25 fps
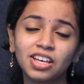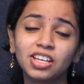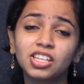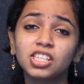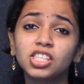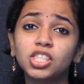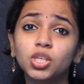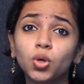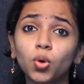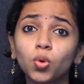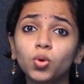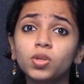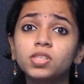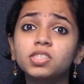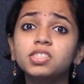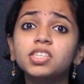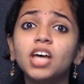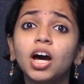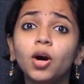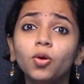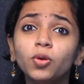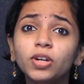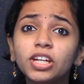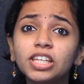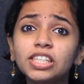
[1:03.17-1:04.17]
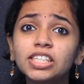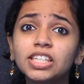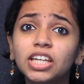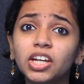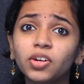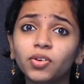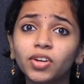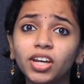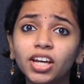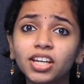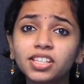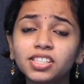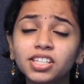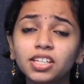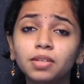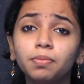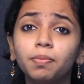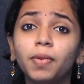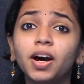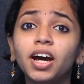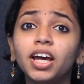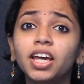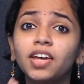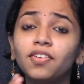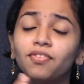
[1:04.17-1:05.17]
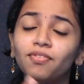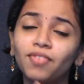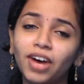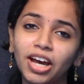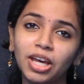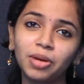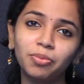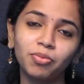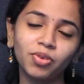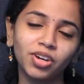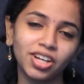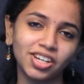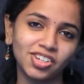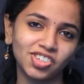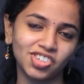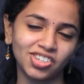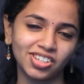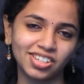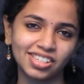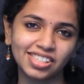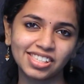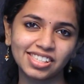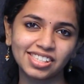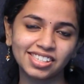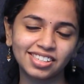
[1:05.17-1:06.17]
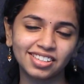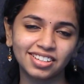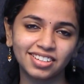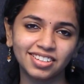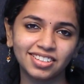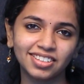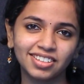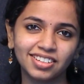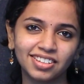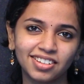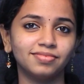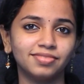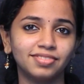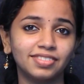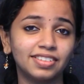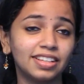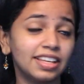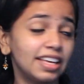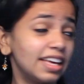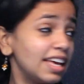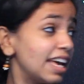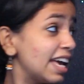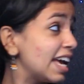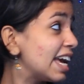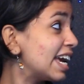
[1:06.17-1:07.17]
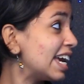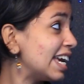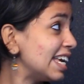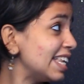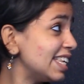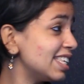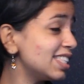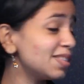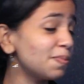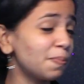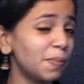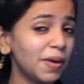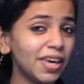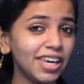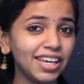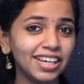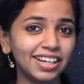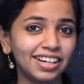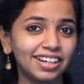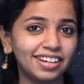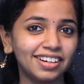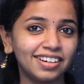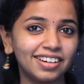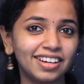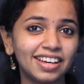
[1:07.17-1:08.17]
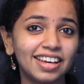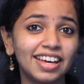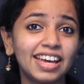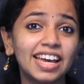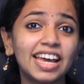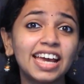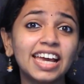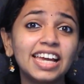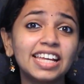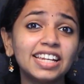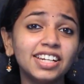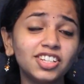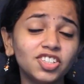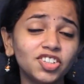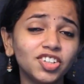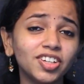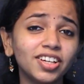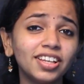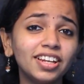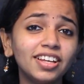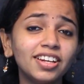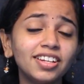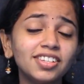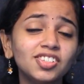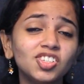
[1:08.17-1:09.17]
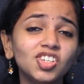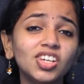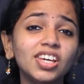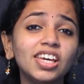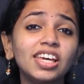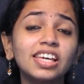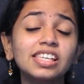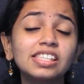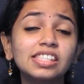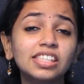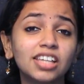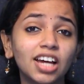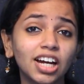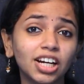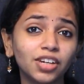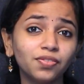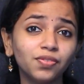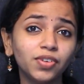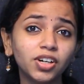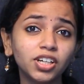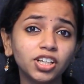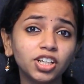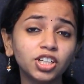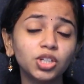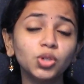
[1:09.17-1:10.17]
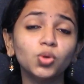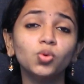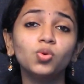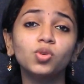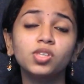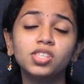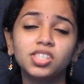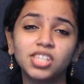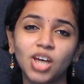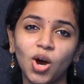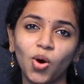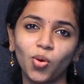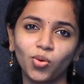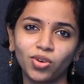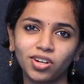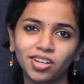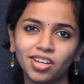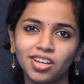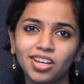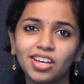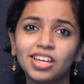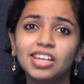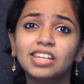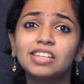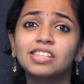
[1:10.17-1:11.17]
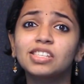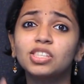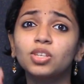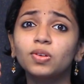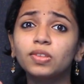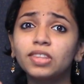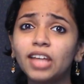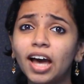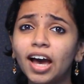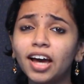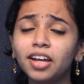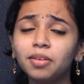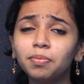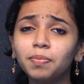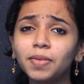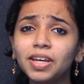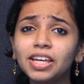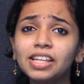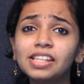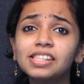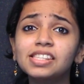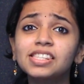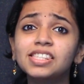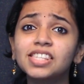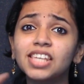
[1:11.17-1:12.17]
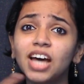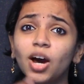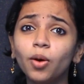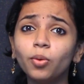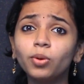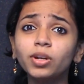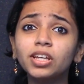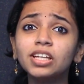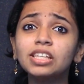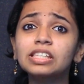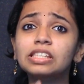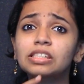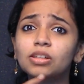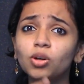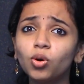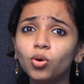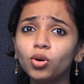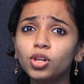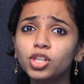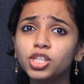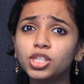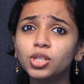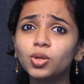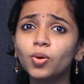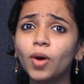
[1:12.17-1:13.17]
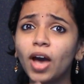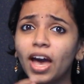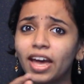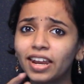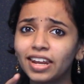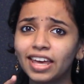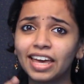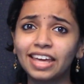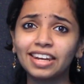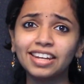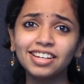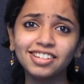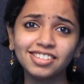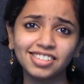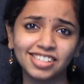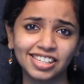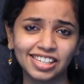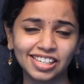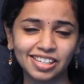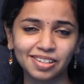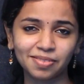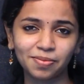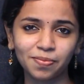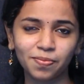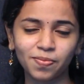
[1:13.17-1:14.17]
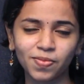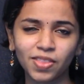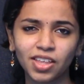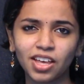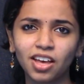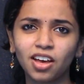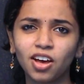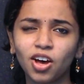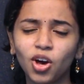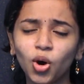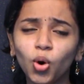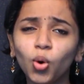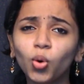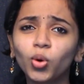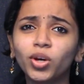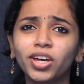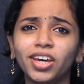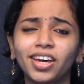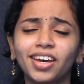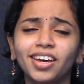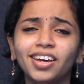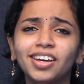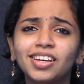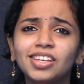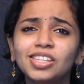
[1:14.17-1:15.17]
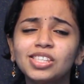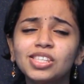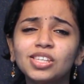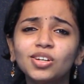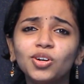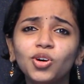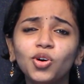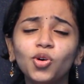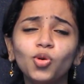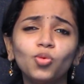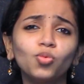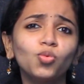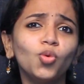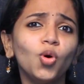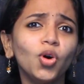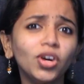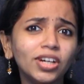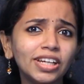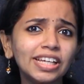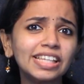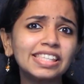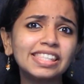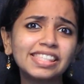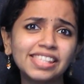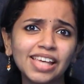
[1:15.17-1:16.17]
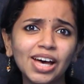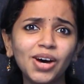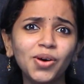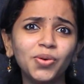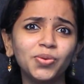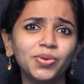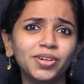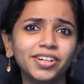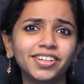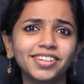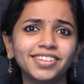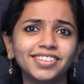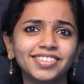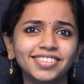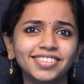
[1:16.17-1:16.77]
So sound is created by vibrations. In a speaker, electrical energy is converted to sound. So that means sound is also an energy. Okay, so what is sound?